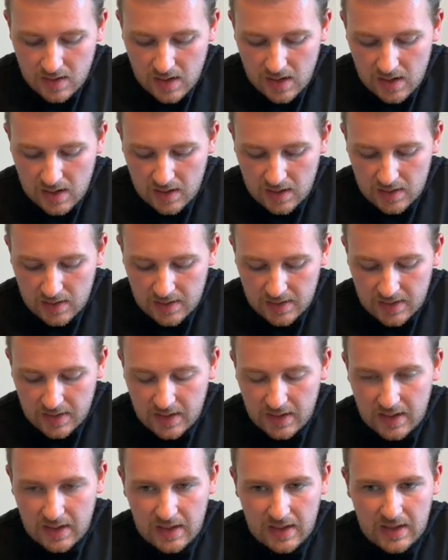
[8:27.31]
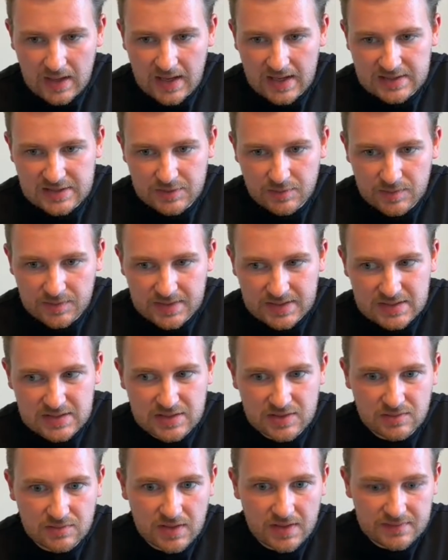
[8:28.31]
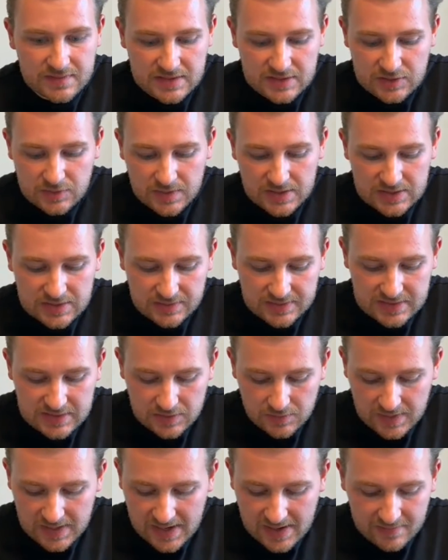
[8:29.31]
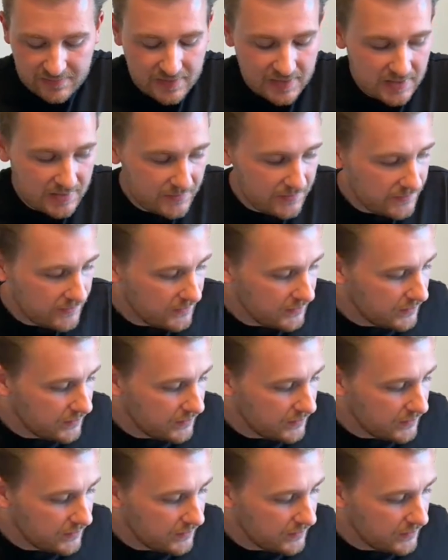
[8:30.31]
as it relates to your love situation. Let's see what we have here.